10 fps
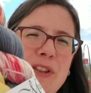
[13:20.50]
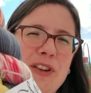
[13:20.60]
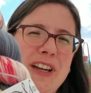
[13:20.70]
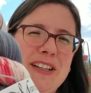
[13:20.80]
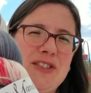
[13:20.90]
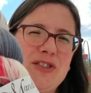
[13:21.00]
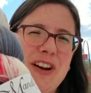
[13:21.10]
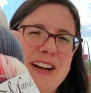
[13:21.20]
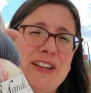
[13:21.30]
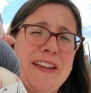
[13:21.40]
looking to
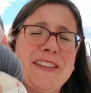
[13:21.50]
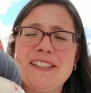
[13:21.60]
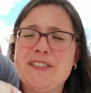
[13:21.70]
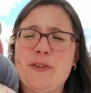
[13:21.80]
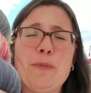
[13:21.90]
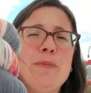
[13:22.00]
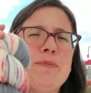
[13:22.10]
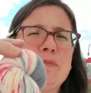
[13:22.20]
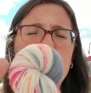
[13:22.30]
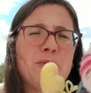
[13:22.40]
try to get this from,
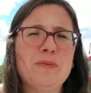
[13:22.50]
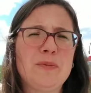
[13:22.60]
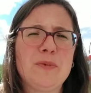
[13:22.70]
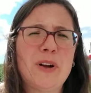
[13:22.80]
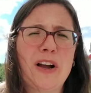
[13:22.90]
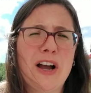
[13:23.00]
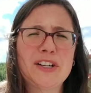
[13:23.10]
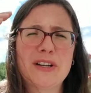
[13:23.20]
oh gosh,